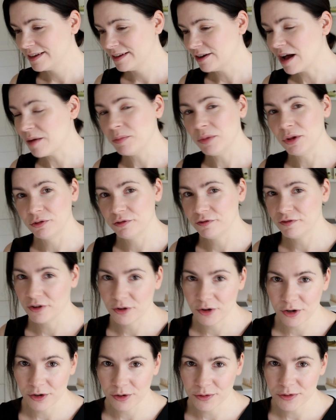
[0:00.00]
upload
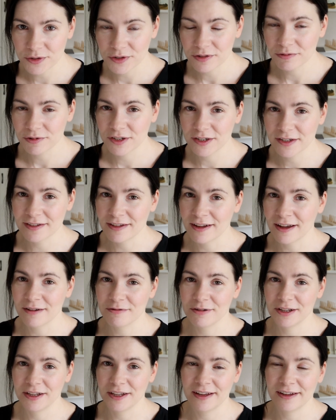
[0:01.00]
photos, which is not
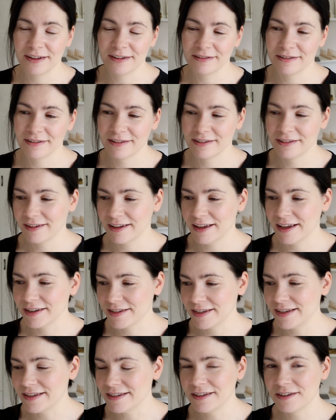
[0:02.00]
really
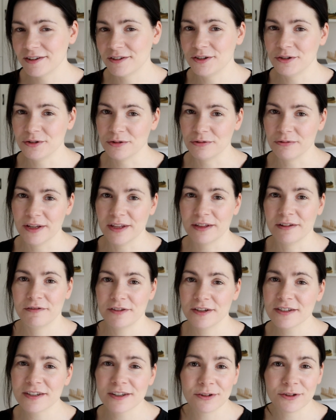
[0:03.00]
as easy to do with a
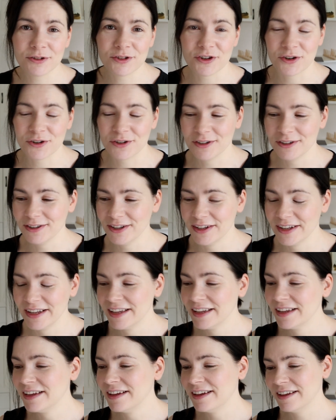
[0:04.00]
physical journal
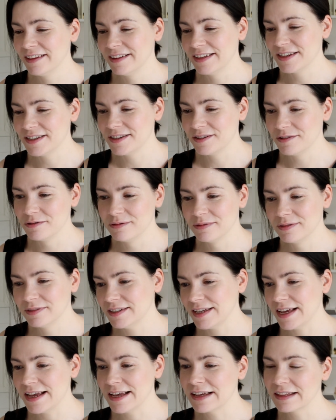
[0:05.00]
unless you
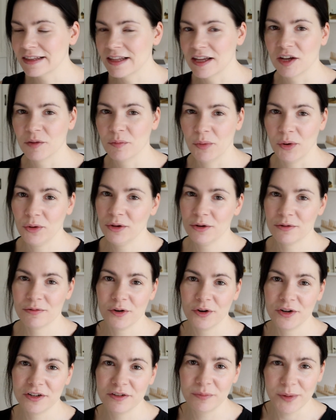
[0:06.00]
take like
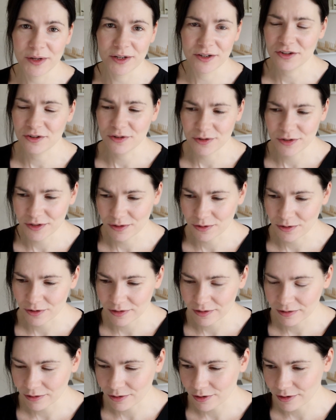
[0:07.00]
Polaroid pictures
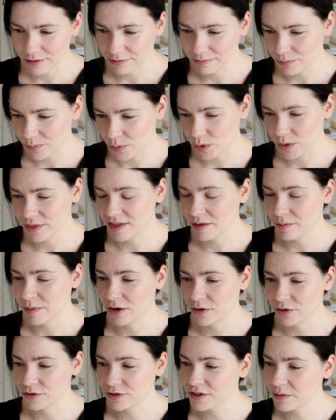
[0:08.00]
or print them
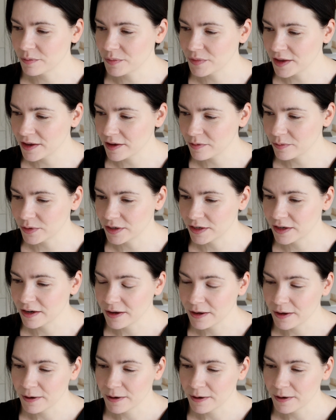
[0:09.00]
out or something. But